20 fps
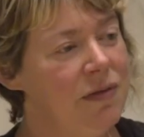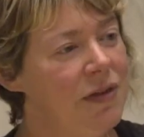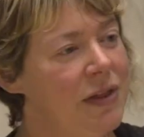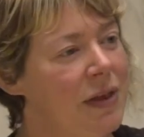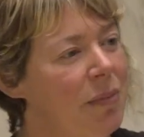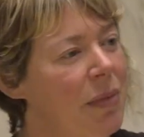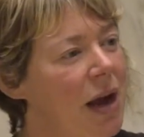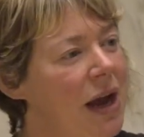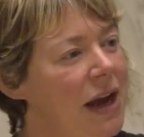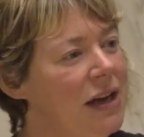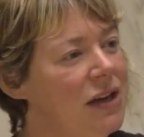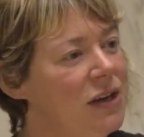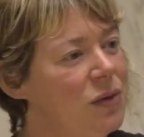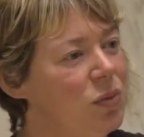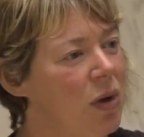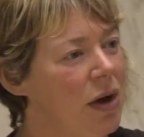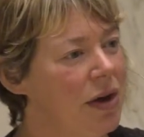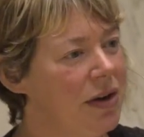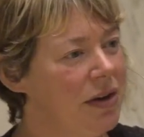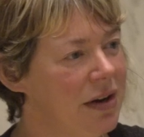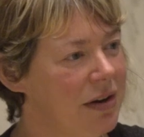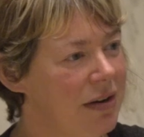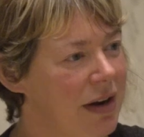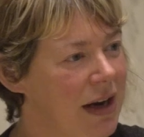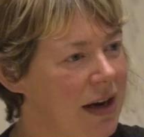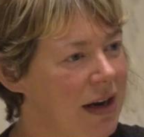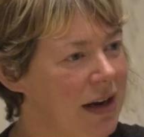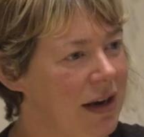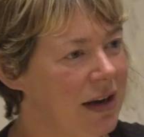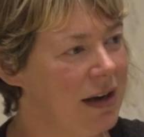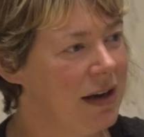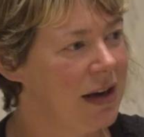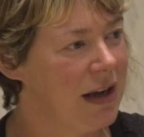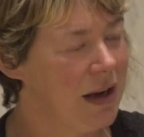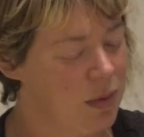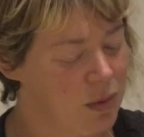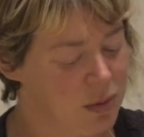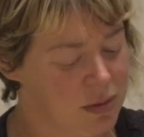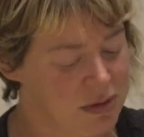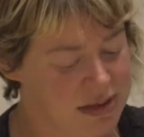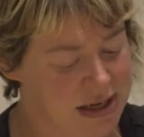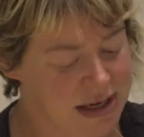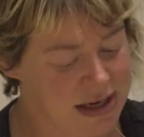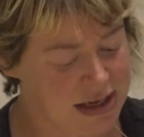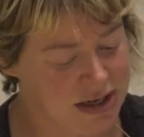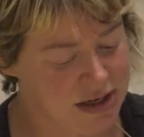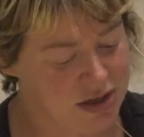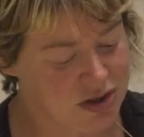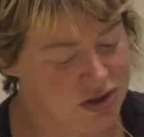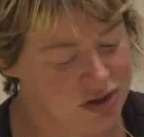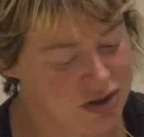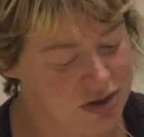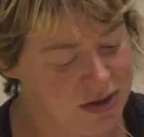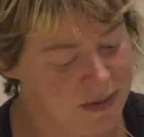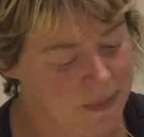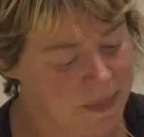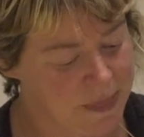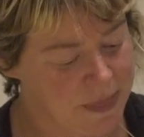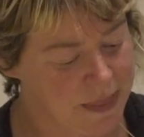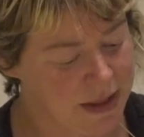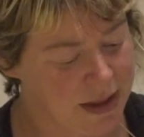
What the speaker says: for the mind wandering in old age,